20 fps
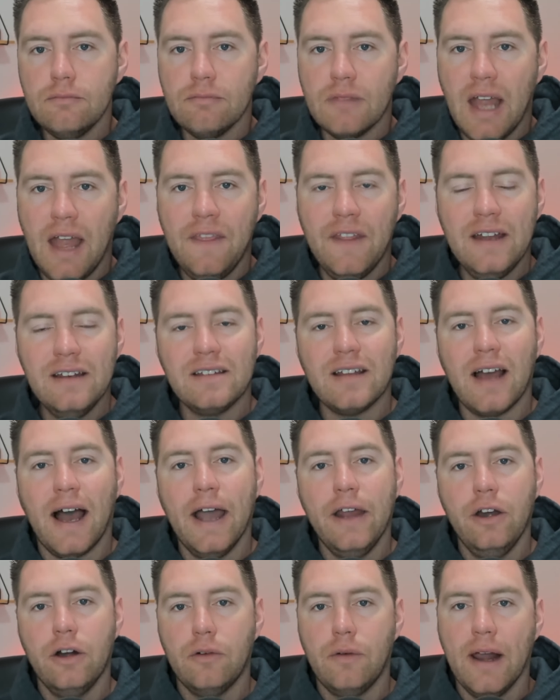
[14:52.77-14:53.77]
and then
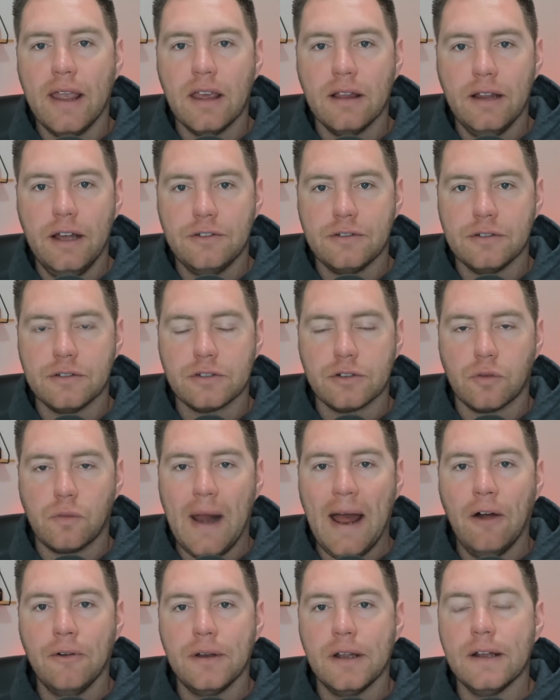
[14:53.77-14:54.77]
tighter regulations
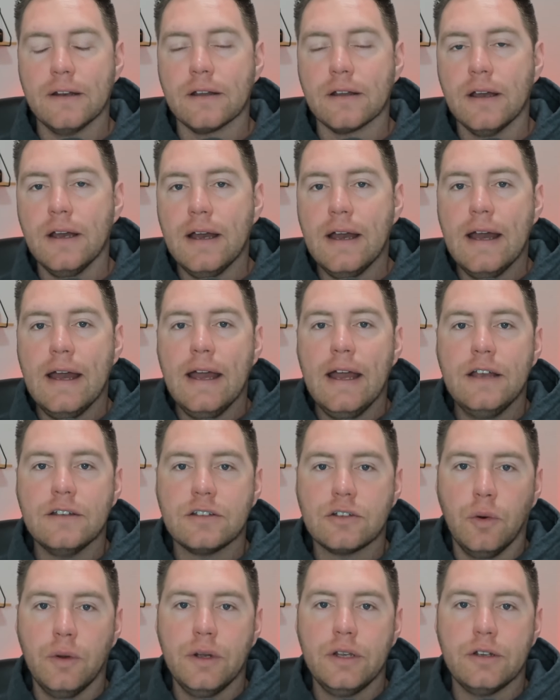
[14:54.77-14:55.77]
around it
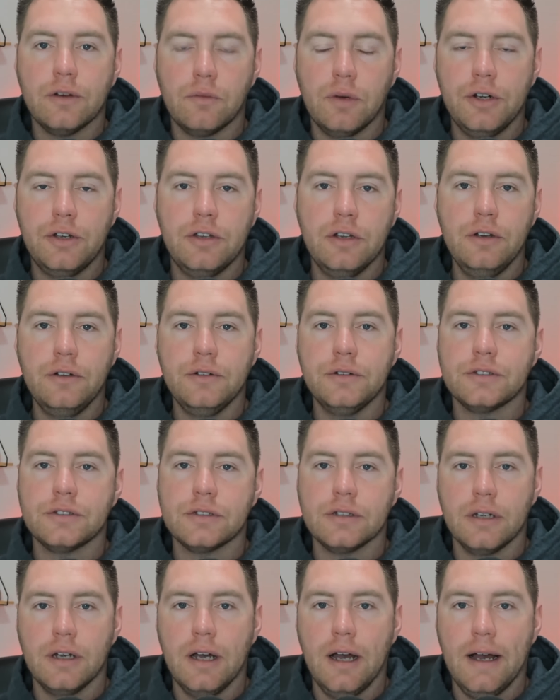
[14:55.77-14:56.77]
is going to
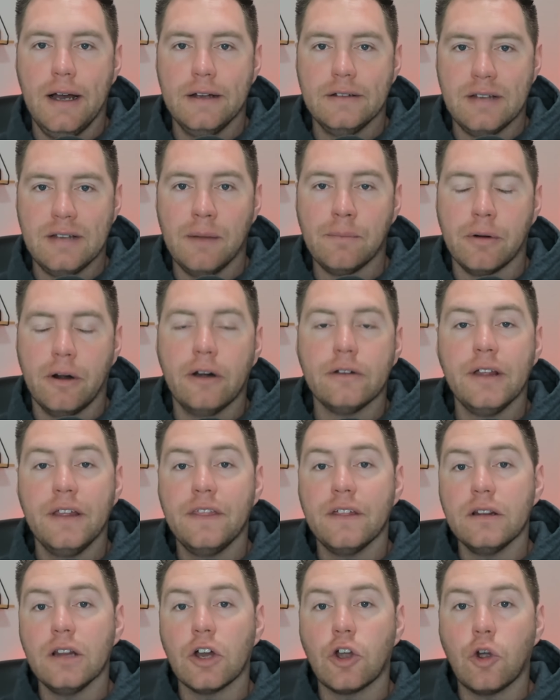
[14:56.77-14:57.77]
reduce temporarily
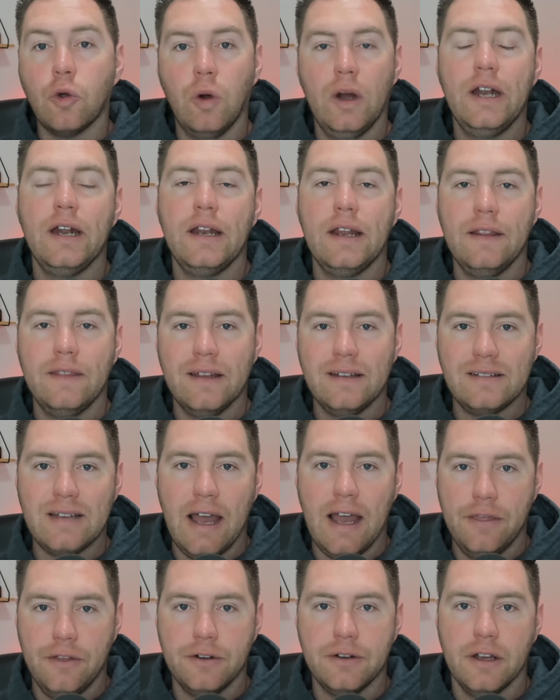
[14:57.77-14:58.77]
the liquidity that
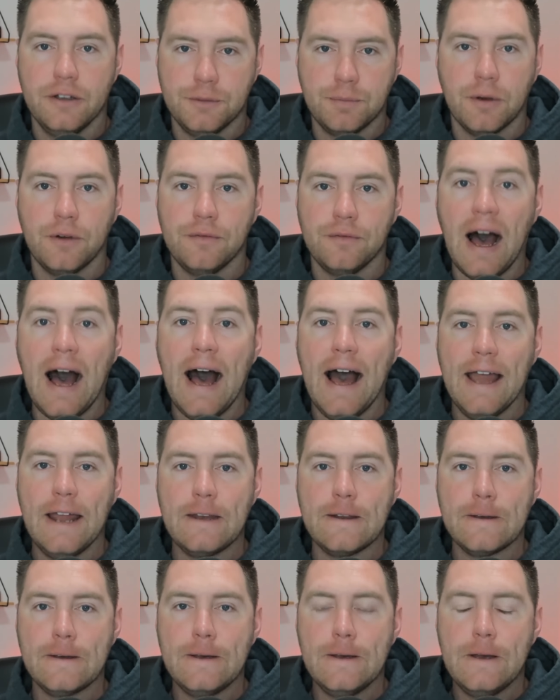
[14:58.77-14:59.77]
Tether does
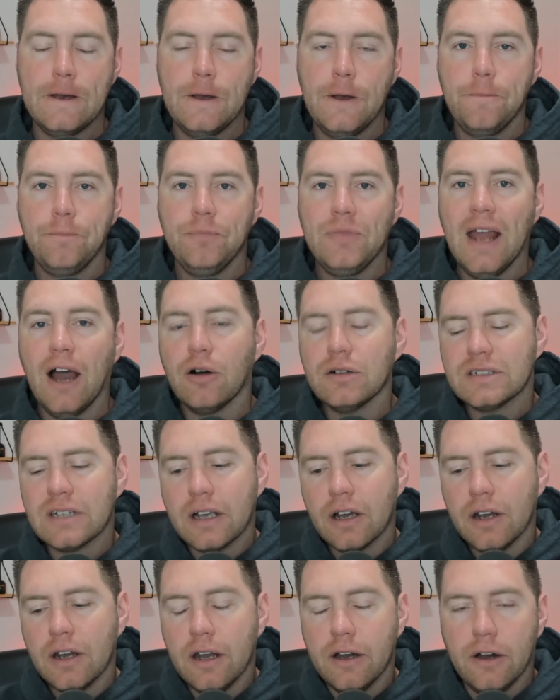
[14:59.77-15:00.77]
provide. Now, is it
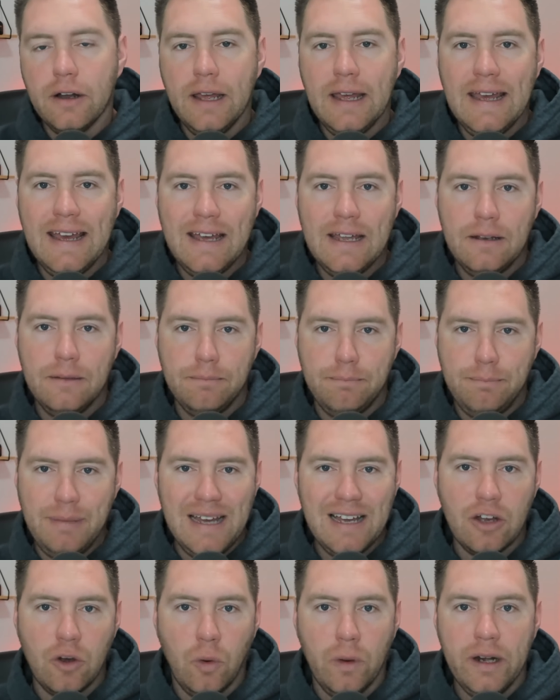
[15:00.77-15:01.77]
going to hit
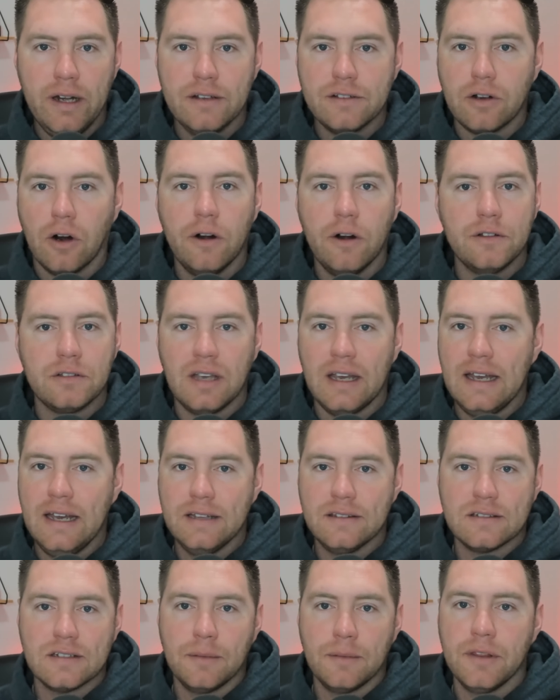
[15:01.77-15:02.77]
Bitcoin as hard as it
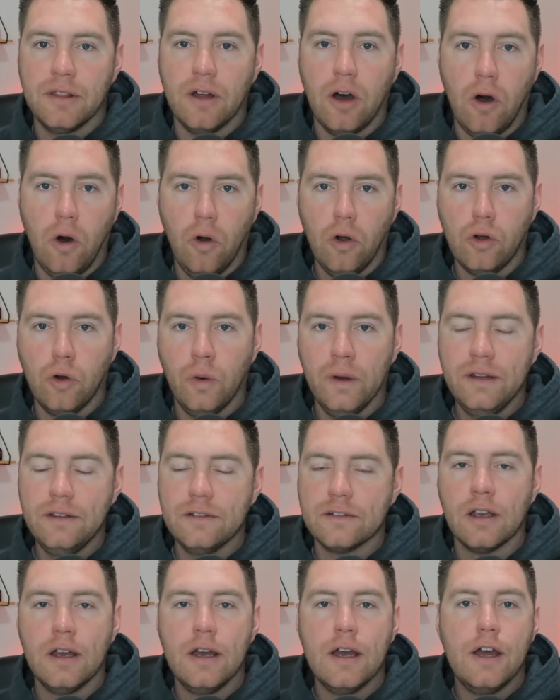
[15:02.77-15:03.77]
hits some of the
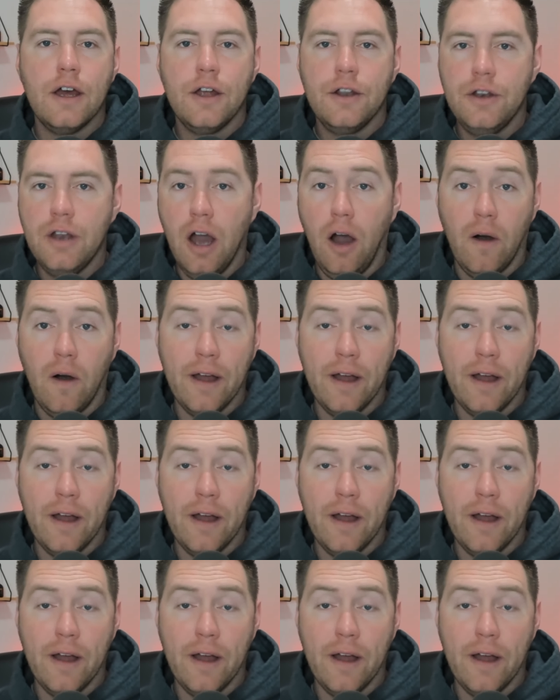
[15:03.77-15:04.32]
altcoins? No, I